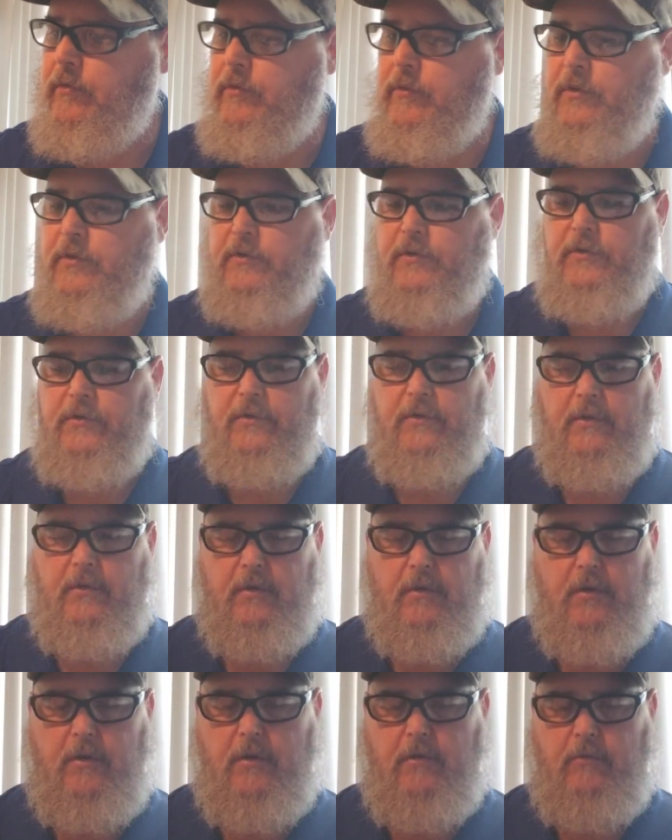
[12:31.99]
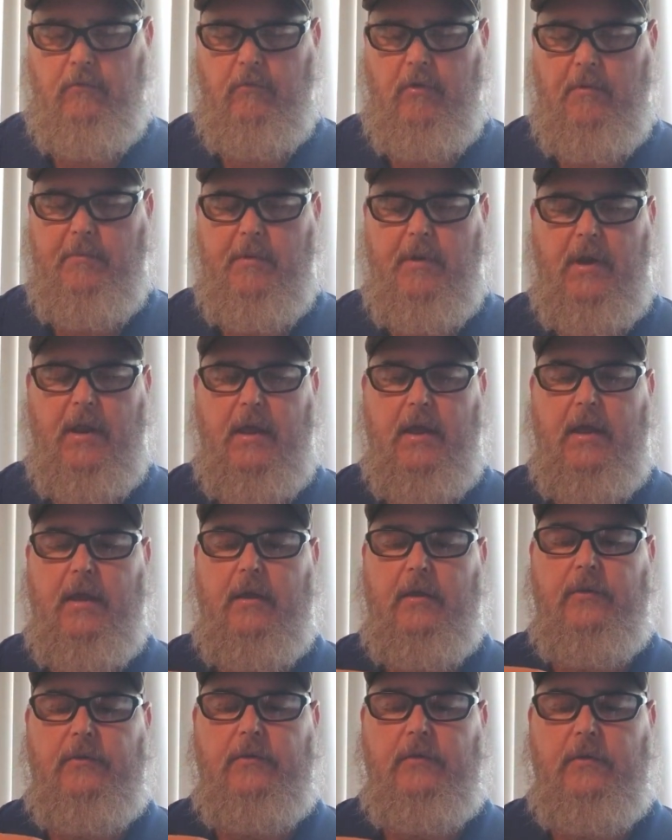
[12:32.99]
This is the rubber
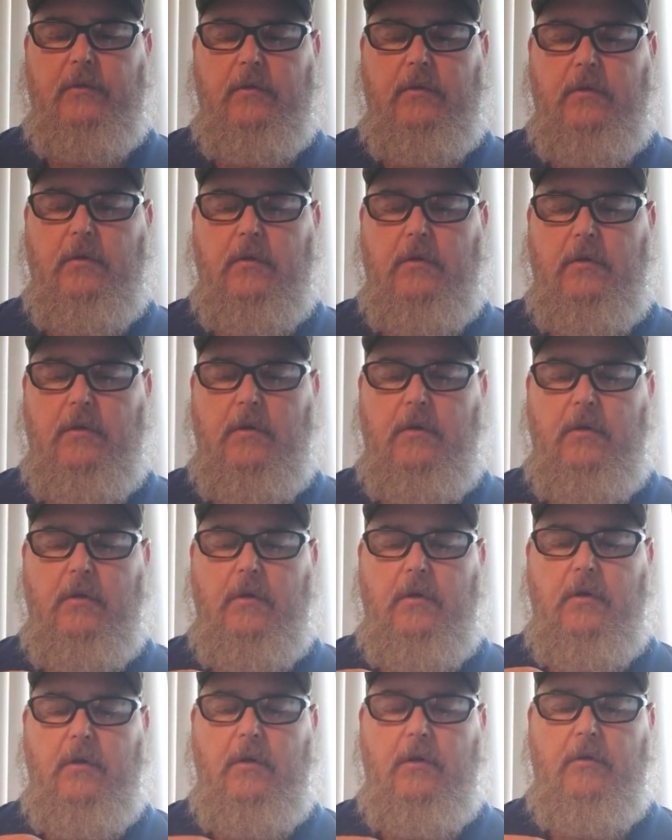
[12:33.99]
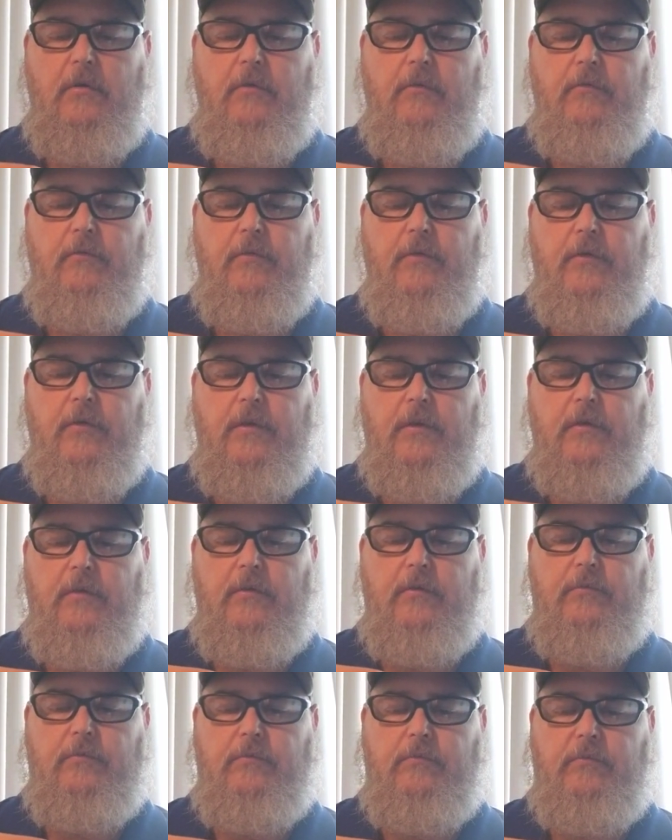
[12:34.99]
legs for the
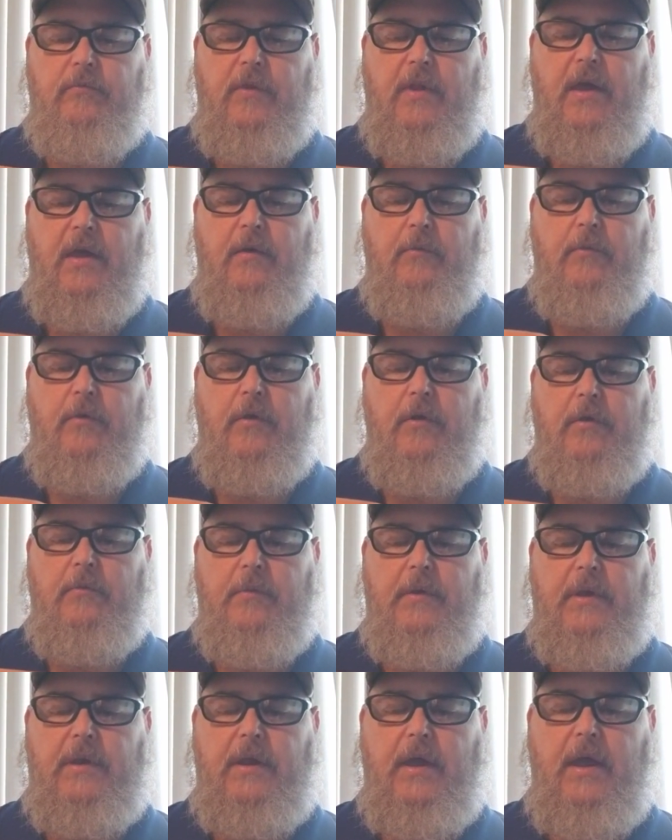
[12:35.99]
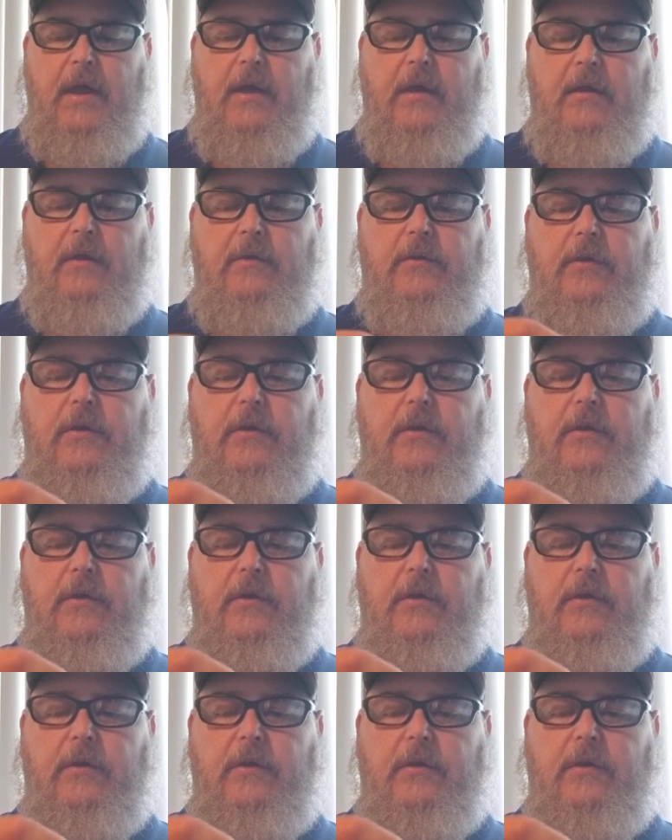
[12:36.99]
fly we're going to be tying.